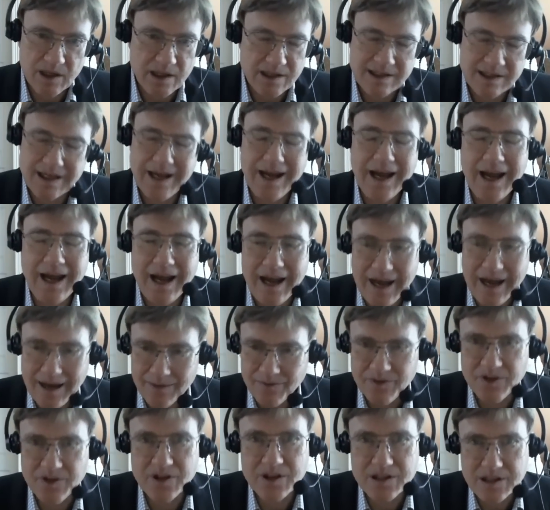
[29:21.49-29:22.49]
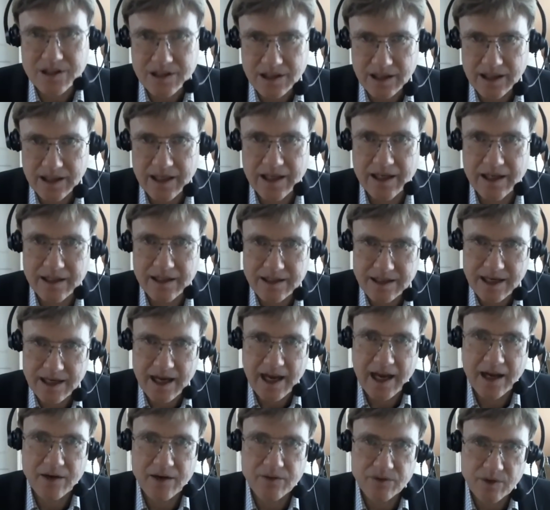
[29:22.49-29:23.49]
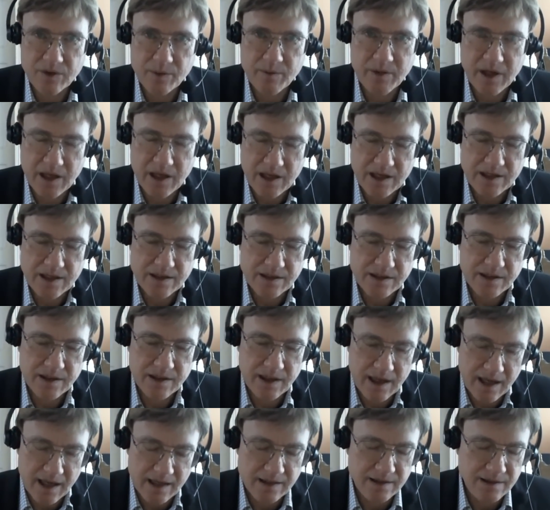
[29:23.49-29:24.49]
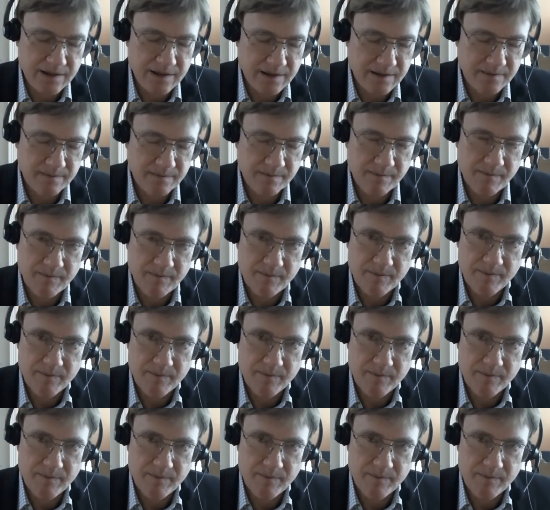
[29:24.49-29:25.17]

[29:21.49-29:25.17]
It's obviously an attack from the East. Yes. And